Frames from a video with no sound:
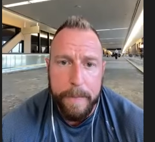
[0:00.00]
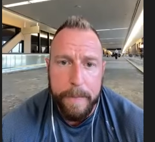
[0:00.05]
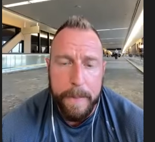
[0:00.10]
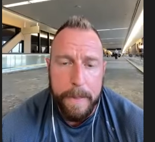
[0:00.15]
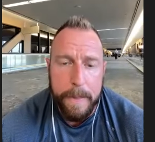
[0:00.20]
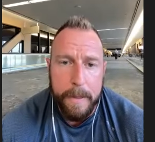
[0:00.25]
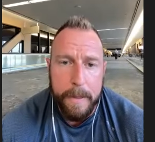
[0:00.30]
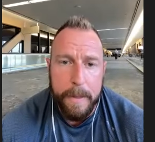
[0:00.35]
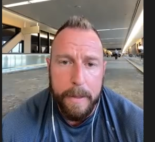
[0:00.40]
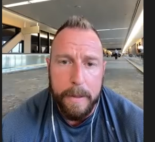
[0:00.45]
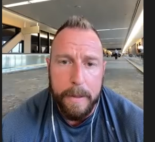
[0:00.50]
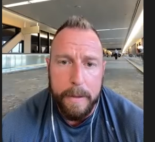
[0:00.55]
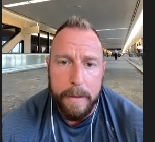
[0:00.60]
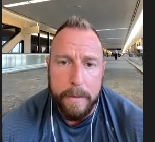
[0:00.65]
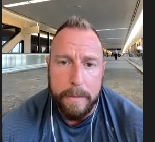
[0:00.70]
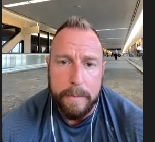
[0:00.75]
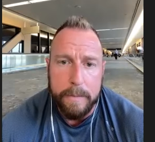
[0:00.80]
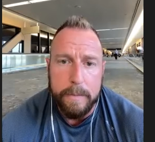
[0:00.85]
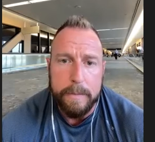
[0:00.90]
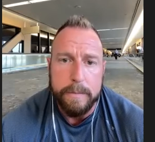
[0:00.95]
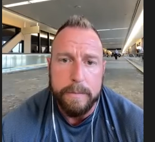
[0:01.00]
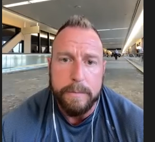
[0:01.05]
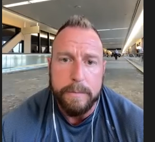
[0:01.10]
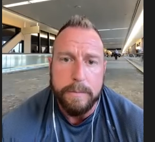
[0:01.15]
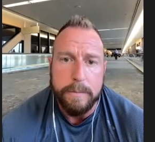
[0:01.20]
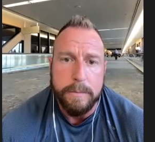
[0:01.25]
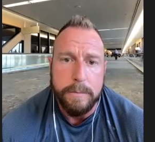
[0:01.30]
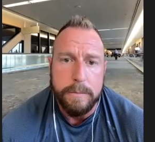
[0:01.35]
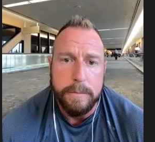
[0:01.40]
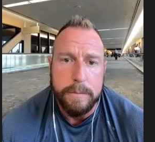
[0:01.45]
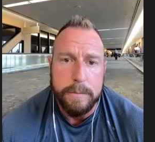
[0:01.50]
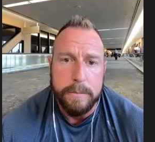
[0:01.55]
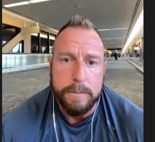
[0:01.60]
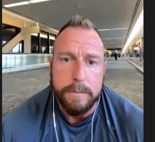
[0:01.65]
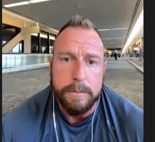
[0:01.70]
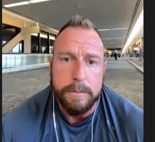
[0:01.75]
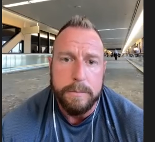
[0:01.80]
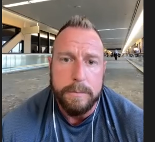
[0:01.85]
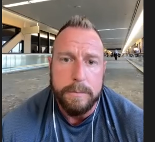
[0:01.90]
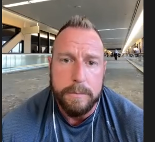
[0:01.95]

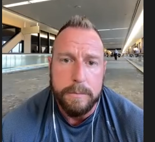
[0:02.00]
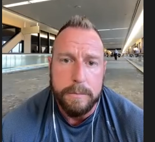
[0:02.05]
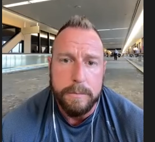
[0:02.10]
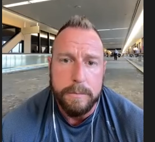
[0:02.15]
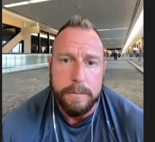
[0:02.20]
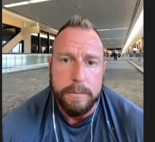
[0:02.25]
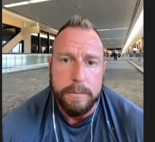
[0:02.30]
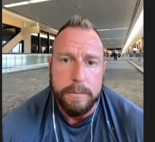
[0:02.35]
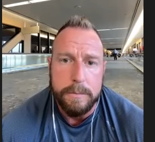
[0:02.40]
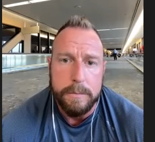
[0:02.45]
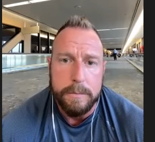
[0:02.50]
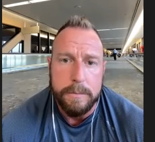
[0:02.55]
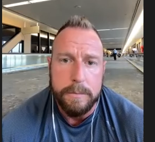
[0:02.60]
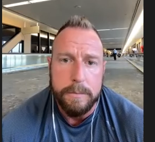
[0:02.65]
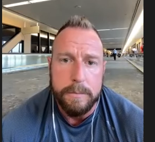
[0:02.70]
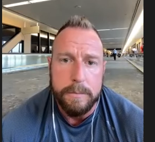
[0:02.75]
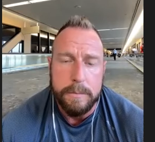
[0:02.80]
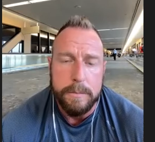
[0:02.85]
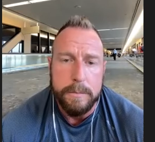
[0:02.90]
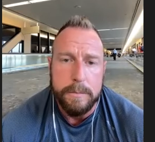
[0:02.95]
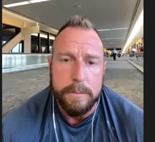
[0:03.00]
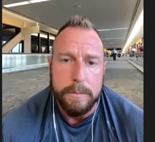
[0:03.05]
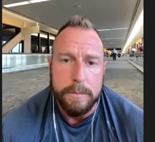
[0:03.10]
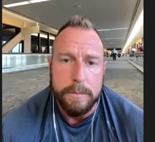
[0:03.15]
[no speech]